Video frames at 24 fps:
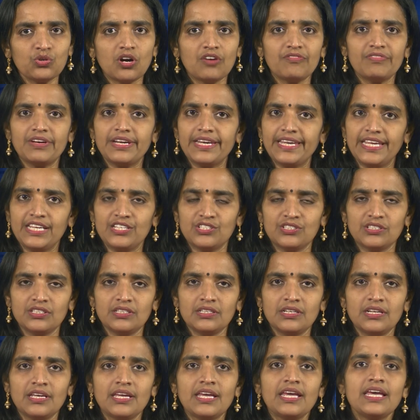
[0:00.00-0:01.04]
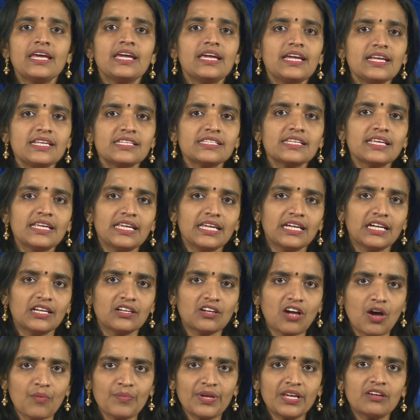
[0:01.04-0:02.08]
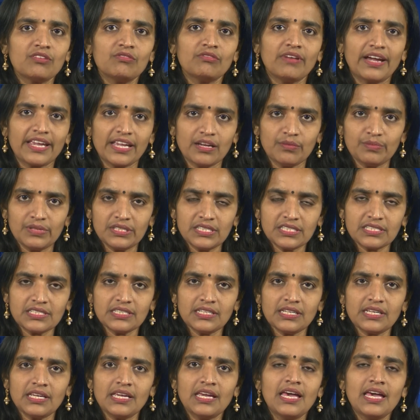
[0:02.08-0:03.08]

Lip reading: of a nation, its economic viability